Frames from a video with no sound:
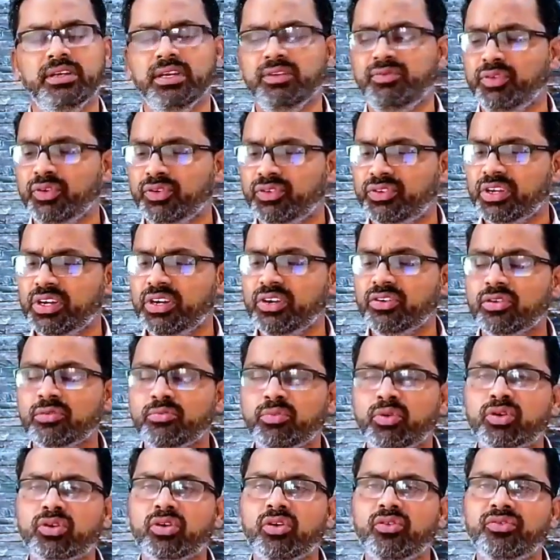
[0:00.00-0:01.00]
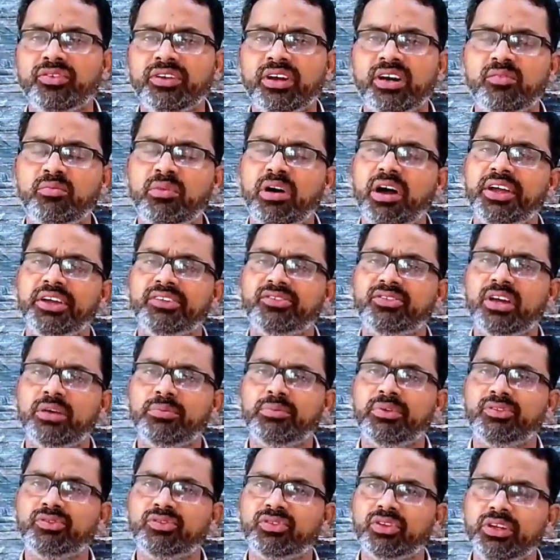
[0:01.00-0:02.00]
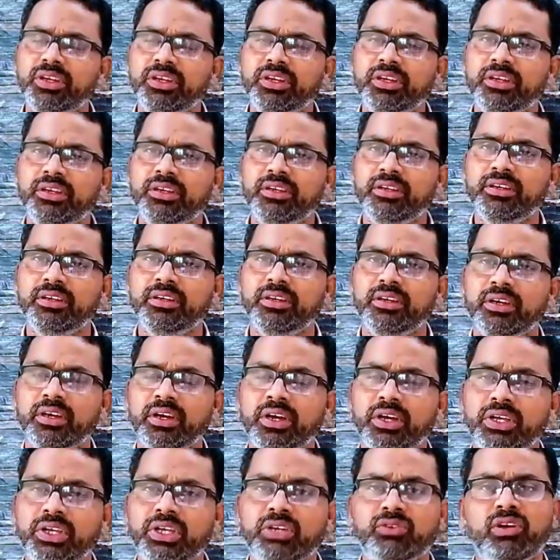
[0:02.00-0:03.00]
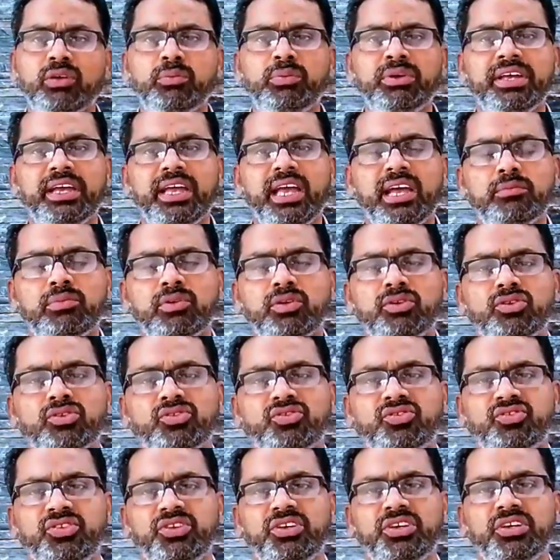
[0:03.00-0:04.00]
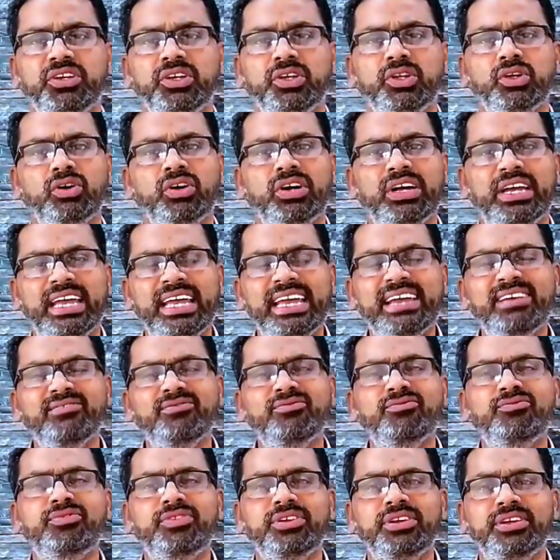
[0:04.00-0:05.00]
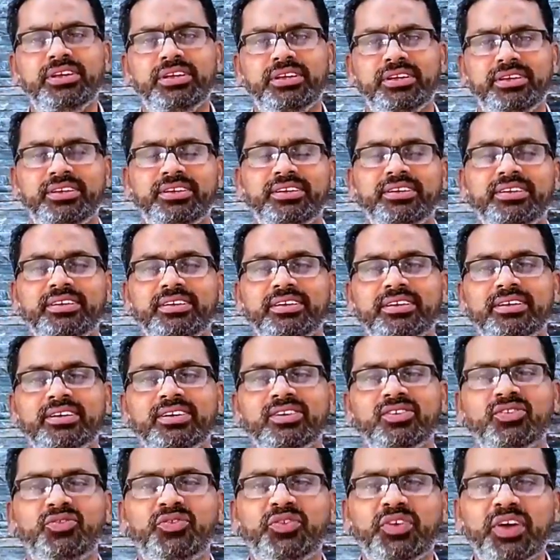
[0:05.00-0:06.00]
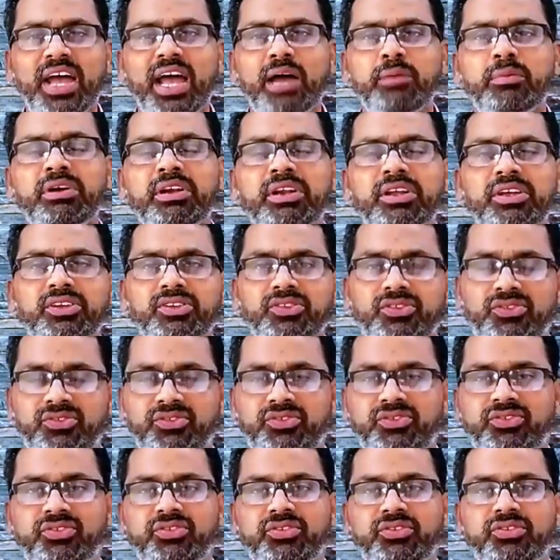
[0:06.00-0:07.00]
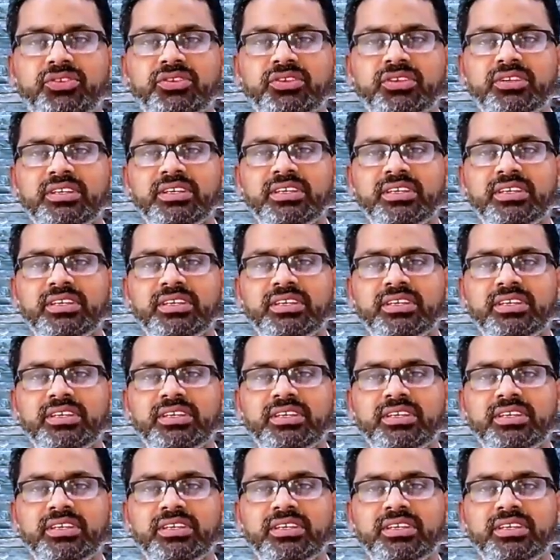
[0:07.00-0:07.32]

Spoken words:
If you turn to the book of Nehemiah chapter 3, you will be able to see, every families